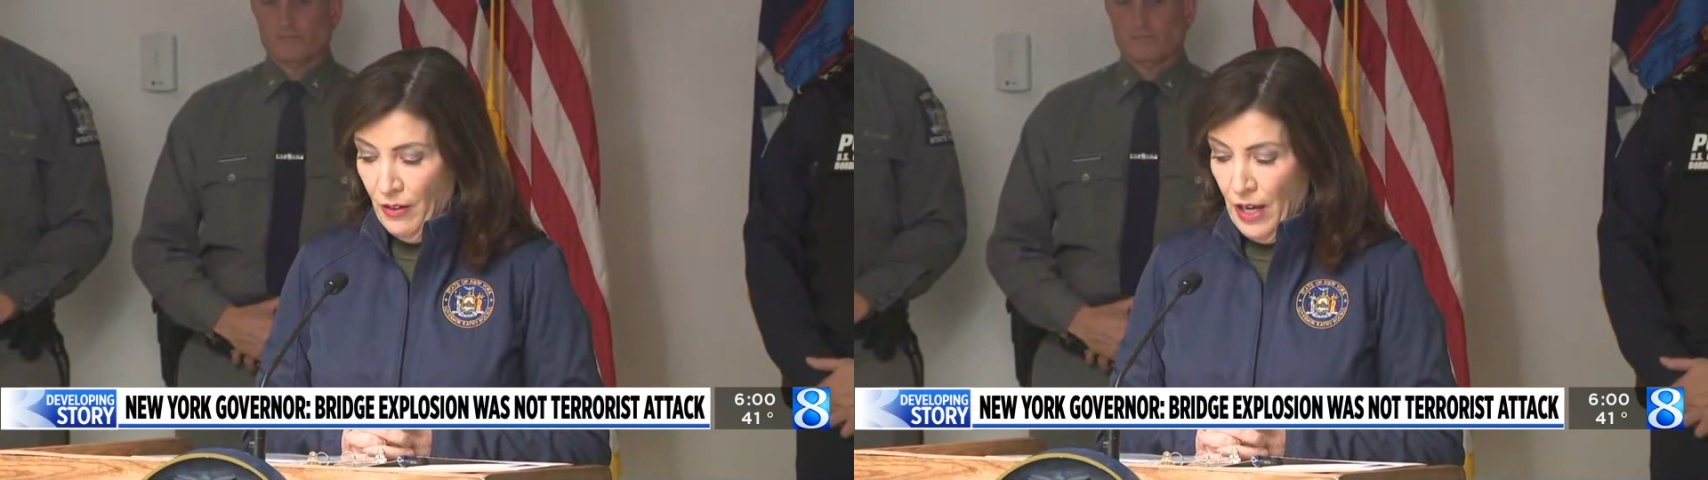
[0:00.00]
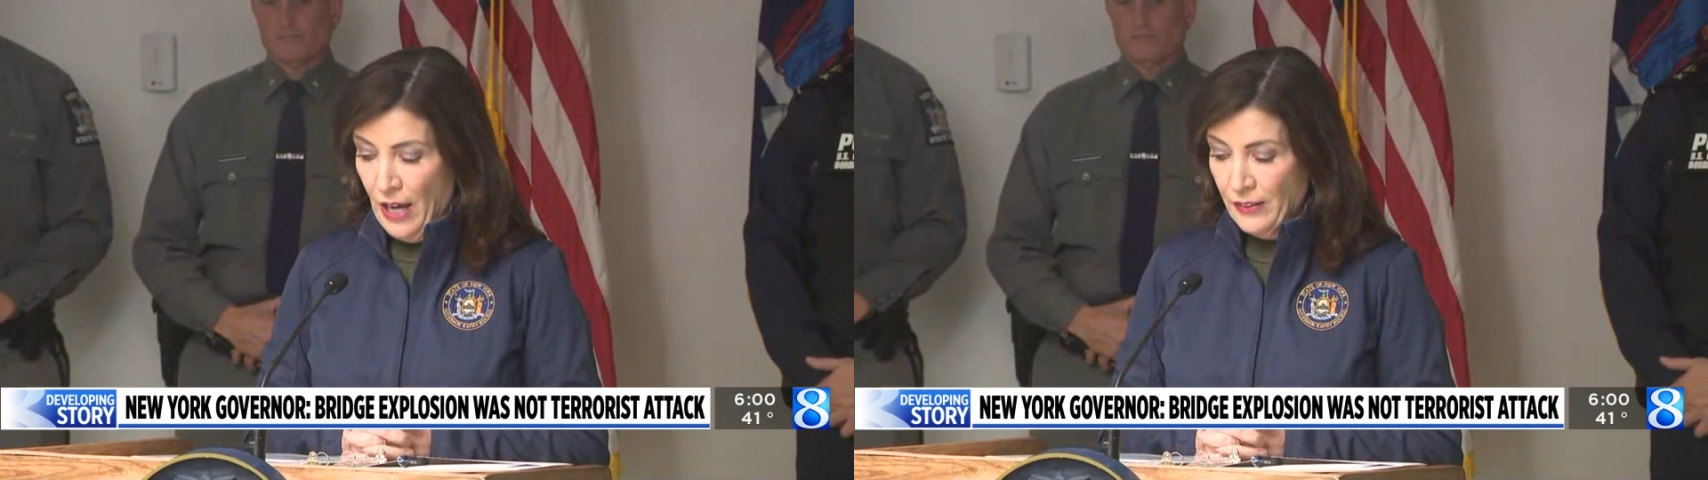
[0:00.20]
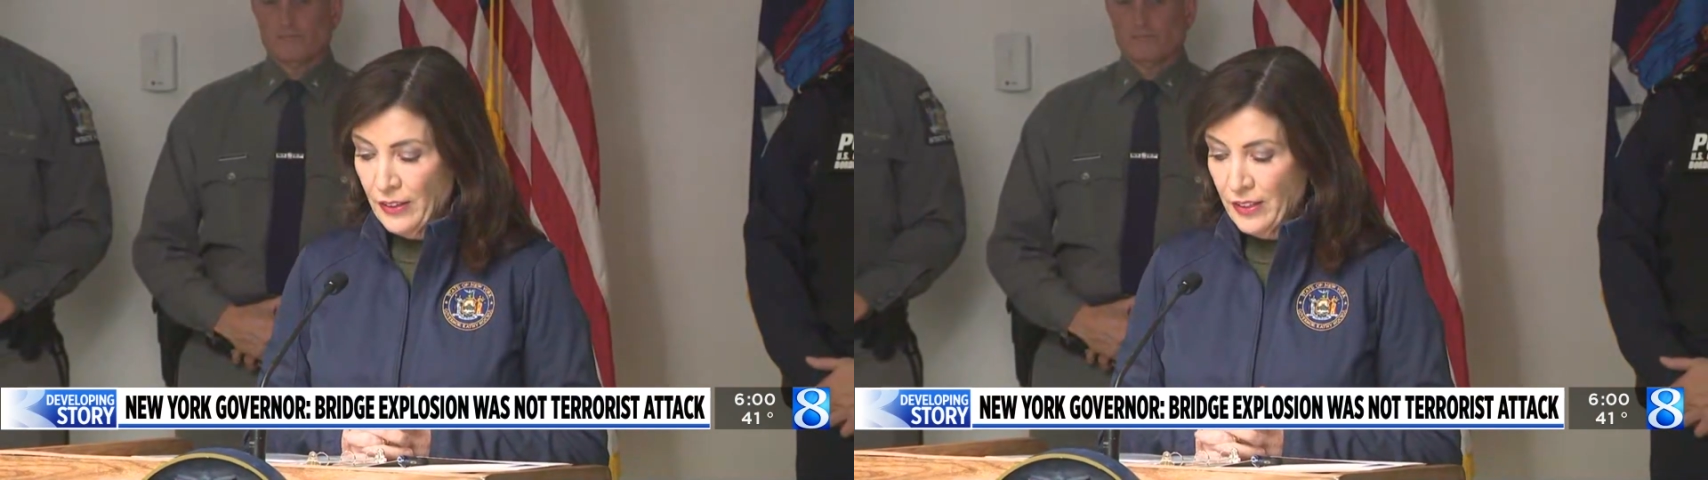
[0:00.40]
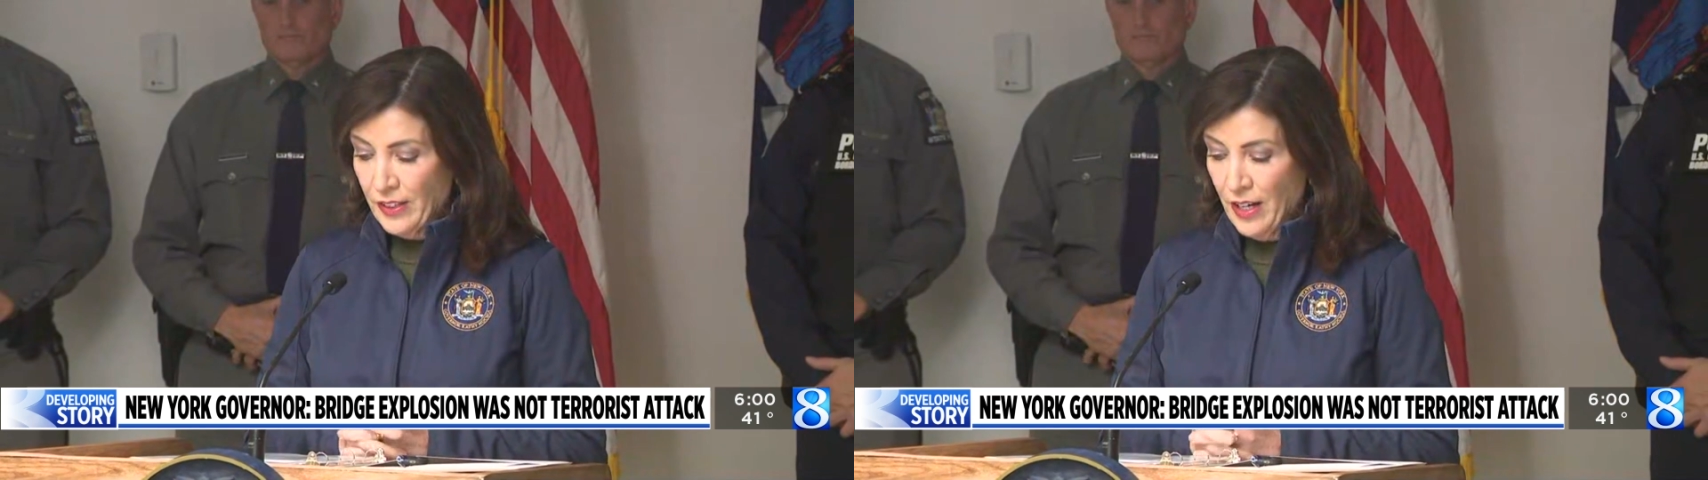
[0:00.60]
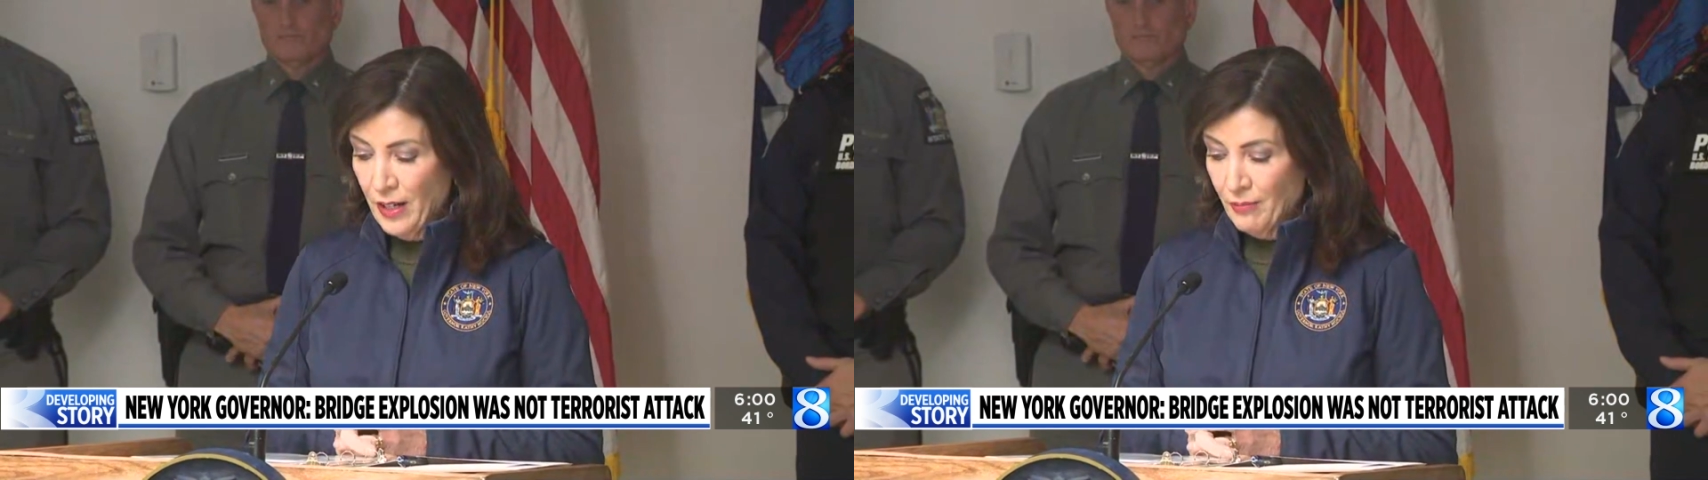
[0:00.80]
At this
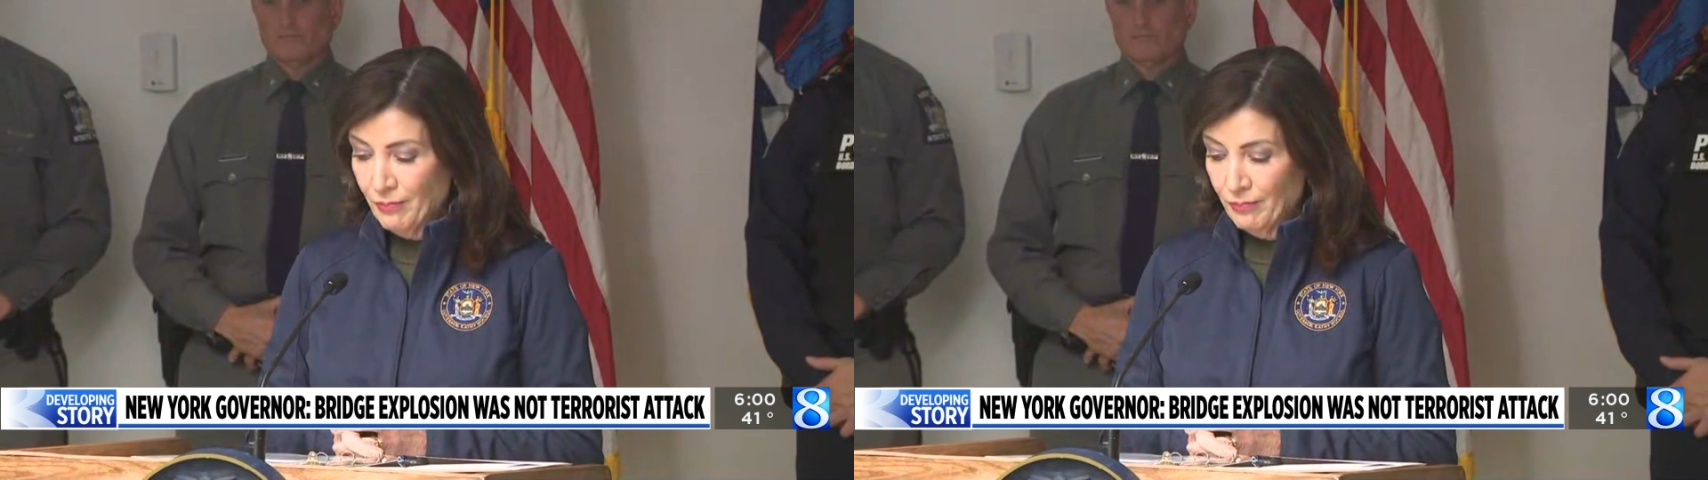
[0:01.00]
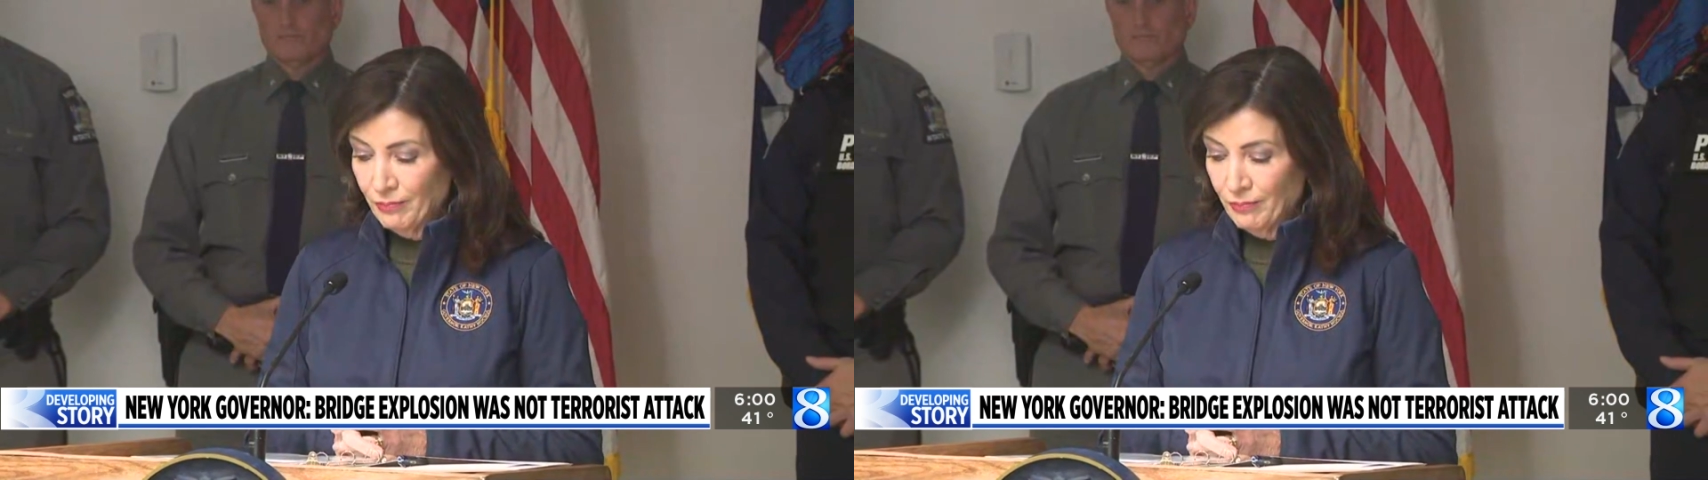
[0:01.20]
time,